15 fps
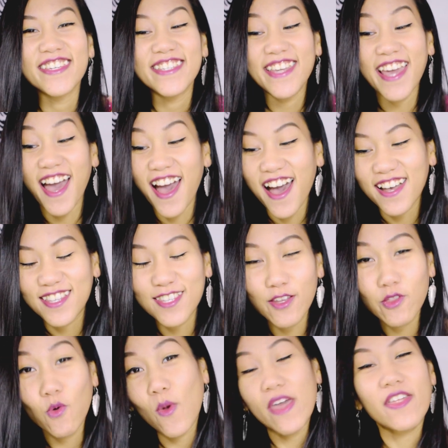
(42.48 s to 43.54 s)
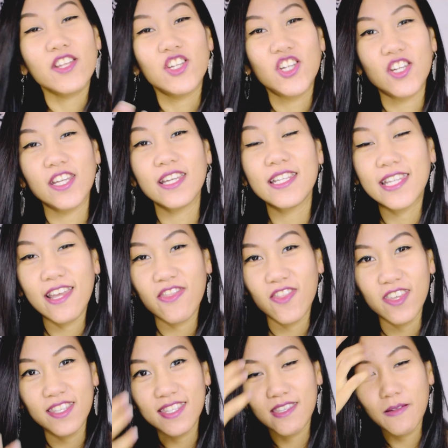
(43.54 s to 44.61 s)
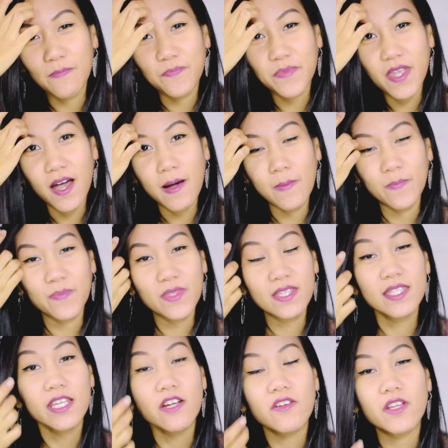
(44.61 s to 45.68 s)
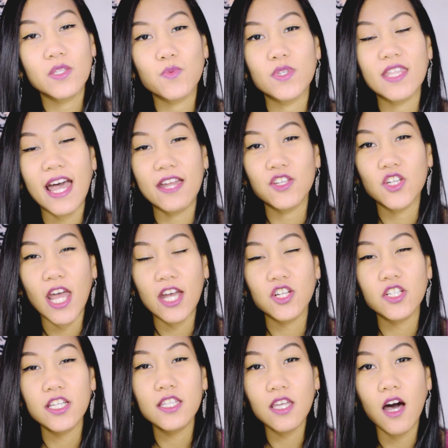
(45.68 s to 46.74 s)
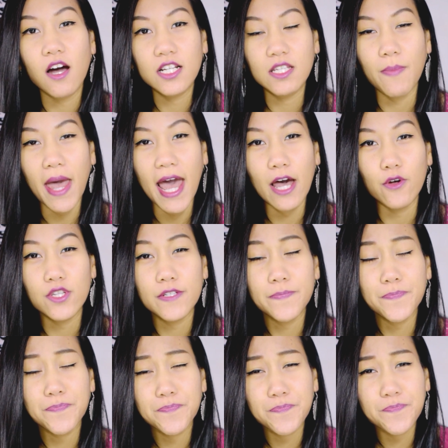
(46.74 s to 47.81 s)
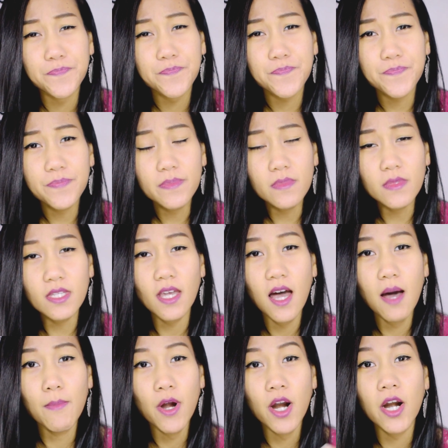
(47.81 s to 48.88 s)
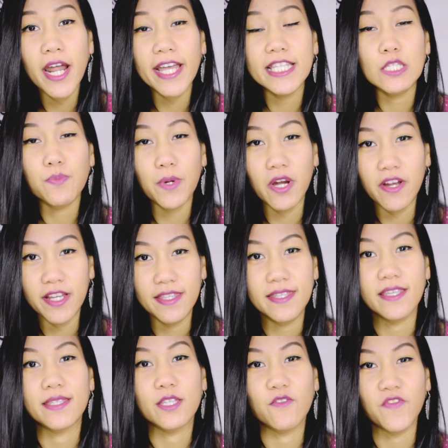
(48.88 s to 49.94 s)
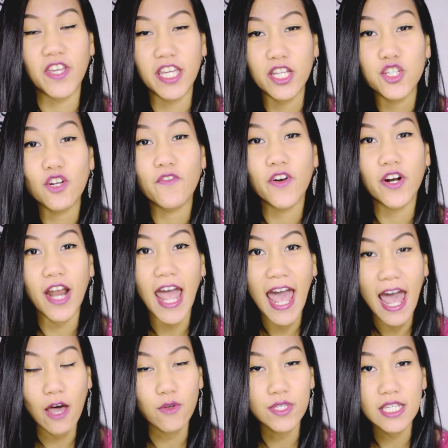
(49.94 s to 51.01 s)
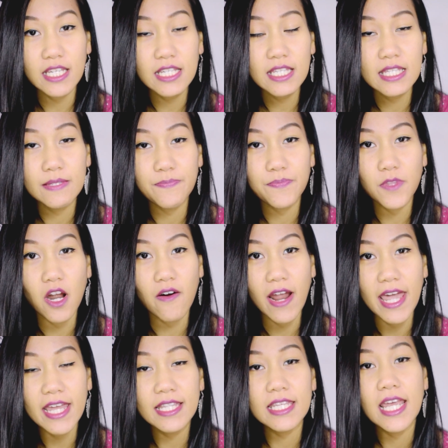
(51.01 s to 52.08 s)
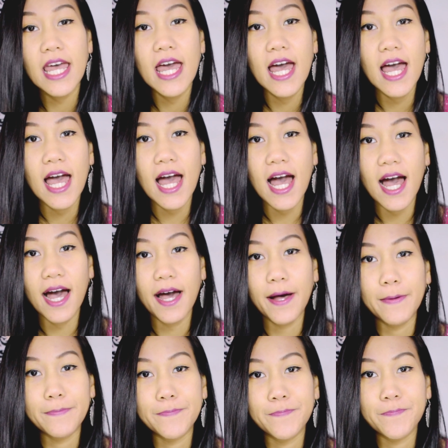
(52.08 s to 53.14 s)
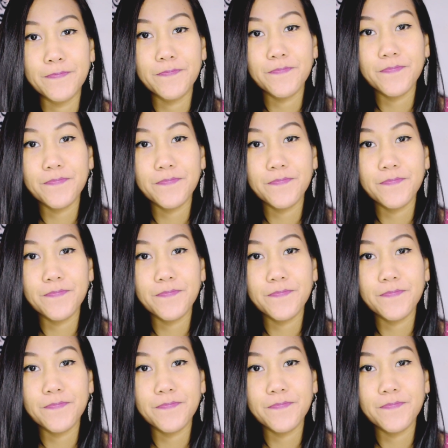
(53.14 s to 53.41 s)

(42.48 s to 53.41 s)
yeah, so the way that she did this um, series was that she actually talked about um, her experiences of each of her houses, all right? Um,